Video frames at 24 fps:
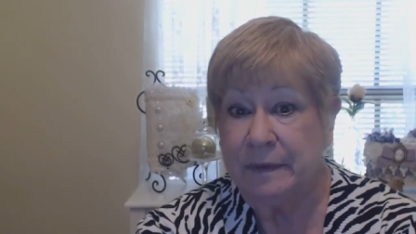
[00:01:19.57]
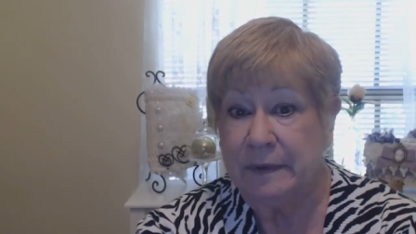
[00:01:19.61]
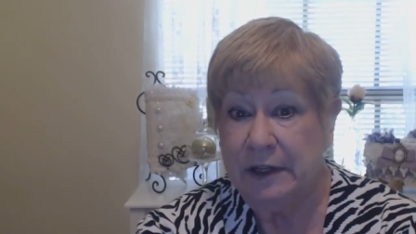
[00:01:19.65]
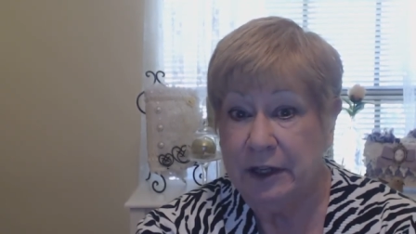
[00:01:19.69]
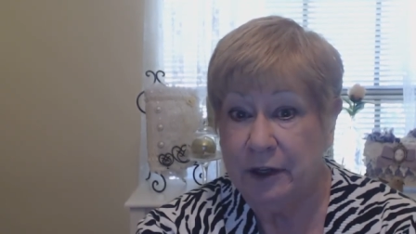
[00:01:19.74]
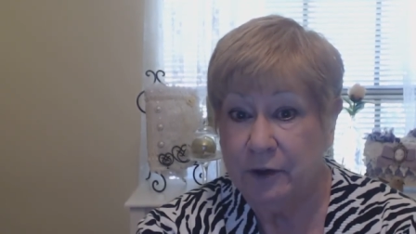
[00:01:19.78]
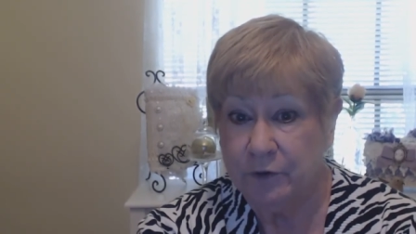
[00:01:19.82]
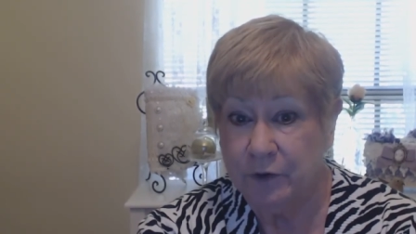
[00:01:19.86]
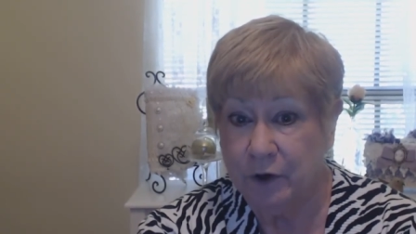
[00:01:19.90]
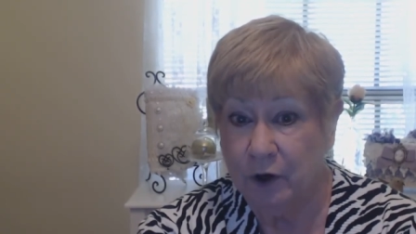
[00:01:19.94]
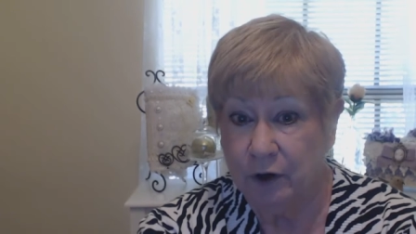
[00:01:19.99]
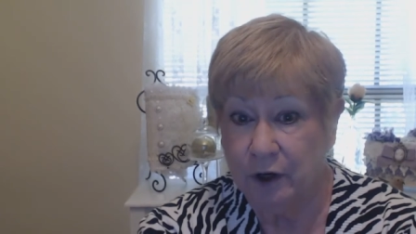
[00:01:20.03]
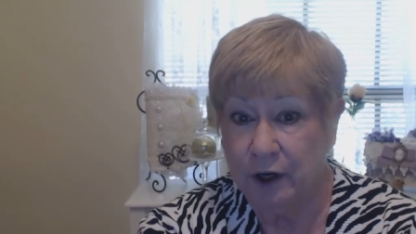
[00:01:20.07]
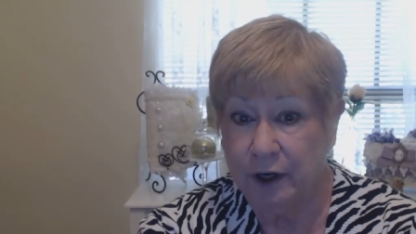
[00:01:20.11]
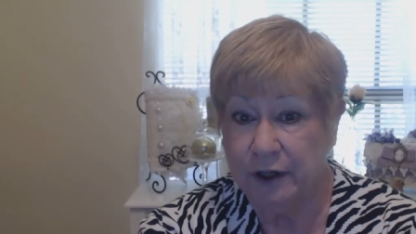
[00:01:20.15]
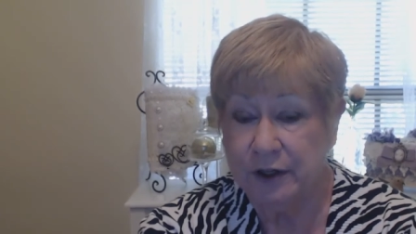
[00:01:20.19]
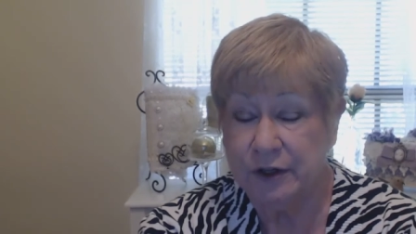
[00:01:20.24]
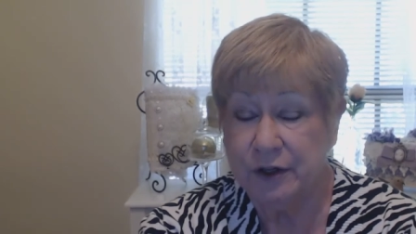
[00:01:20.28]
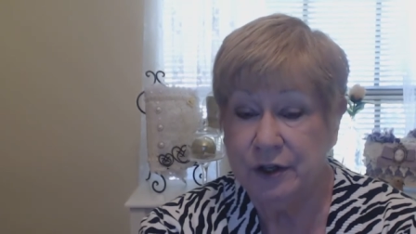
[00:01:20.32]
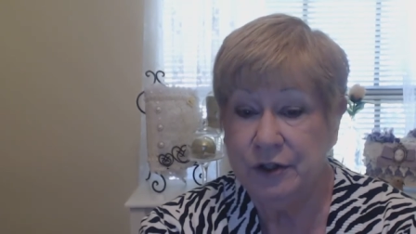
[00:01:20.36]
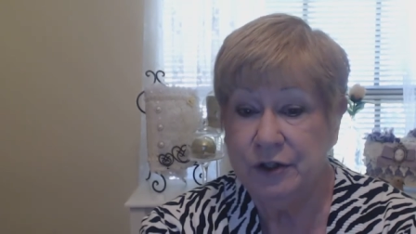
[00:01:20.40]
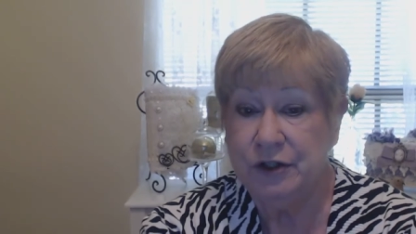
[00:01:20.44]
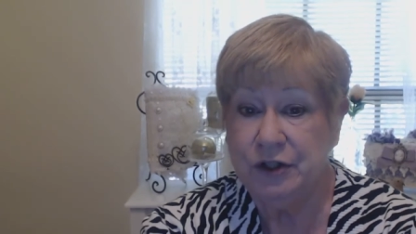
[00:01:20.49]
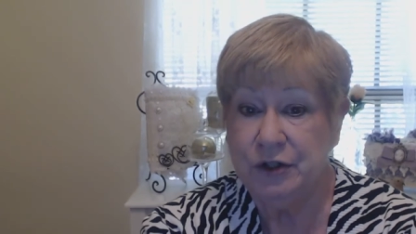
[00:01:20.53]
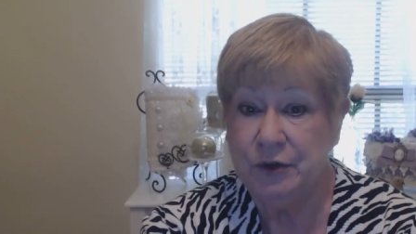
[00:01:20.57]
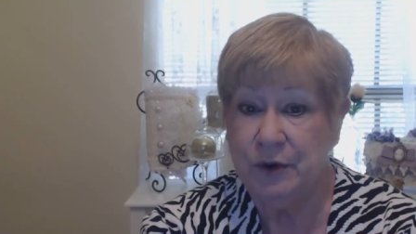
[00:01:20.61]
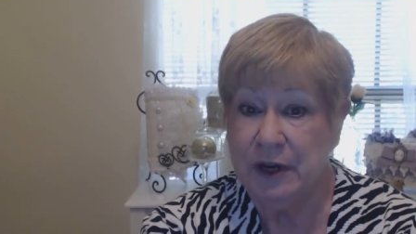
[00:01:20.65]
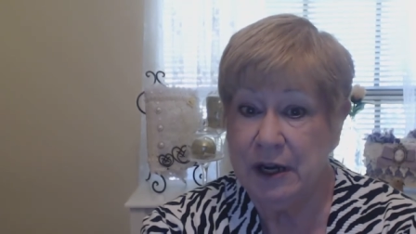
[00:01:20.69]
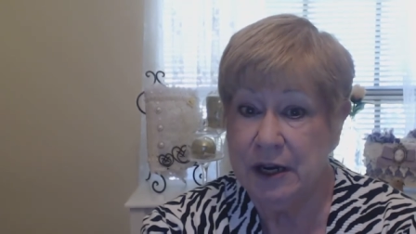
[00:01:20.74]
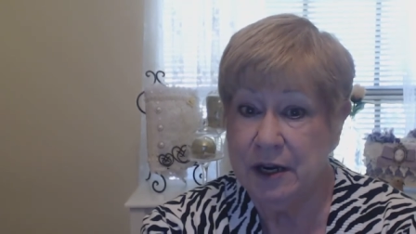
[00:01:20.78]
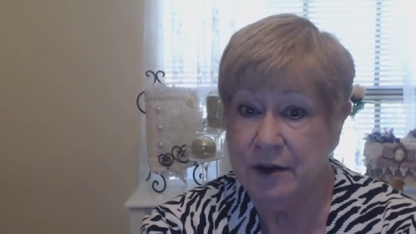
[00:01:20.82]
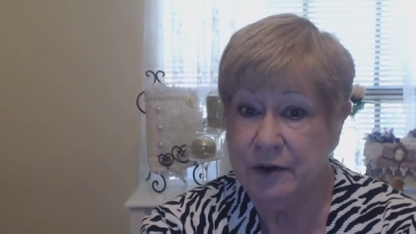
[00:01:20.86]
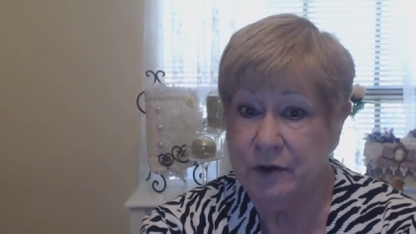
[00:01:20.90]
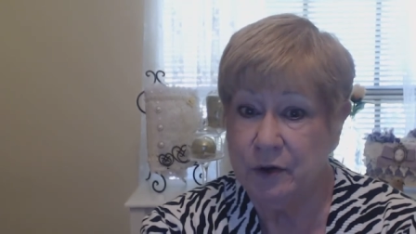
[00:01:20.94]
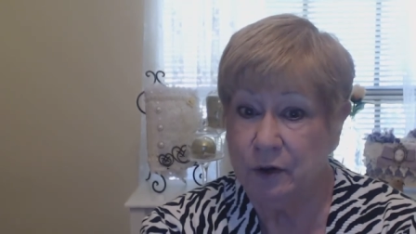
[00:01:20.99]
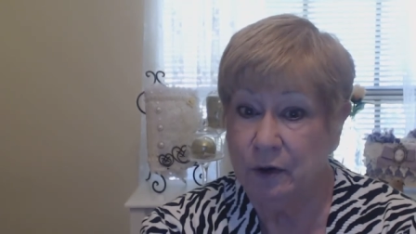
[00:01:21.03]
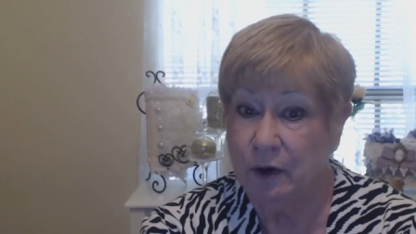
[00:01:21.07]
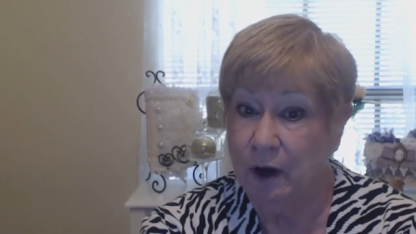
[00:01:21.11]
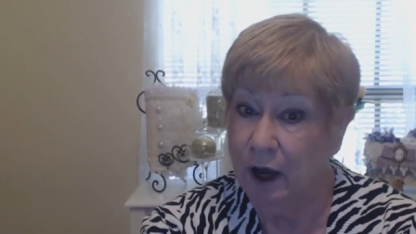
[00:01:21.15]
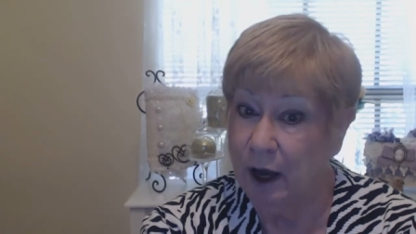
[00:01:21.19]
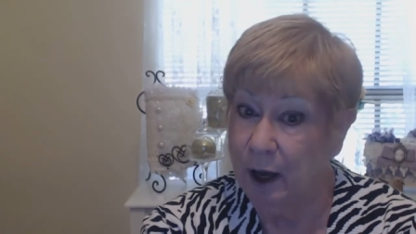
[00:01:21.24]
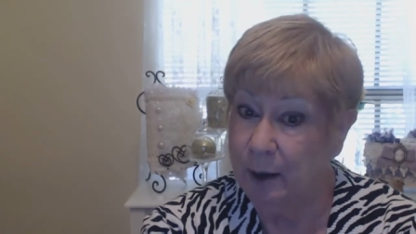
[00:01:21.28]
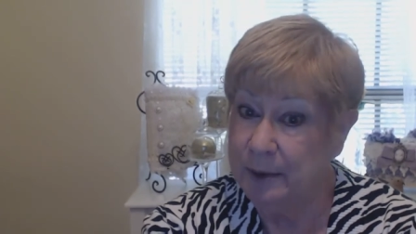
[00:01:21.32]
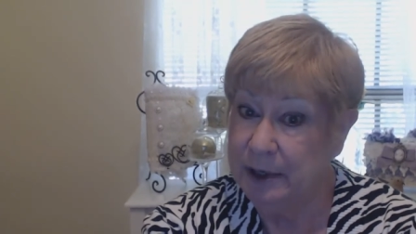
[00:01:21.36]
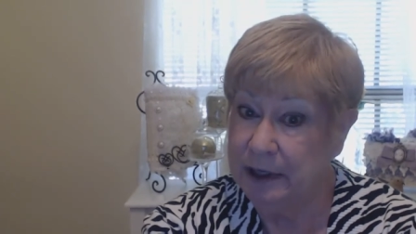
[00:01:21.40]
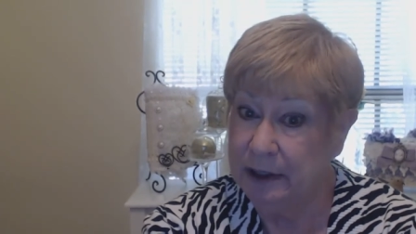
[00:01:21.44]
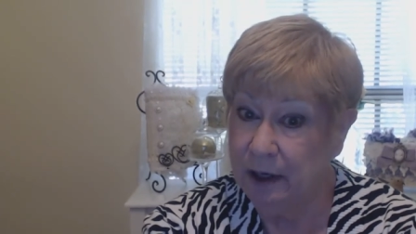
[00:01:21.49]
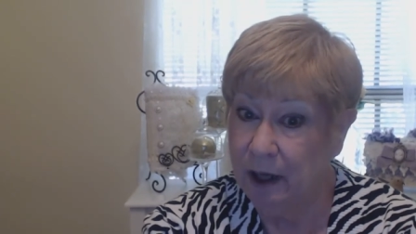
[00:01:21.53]
gift card to either
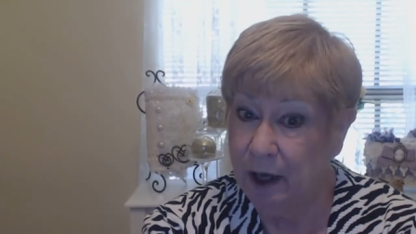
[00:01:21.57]
Hobby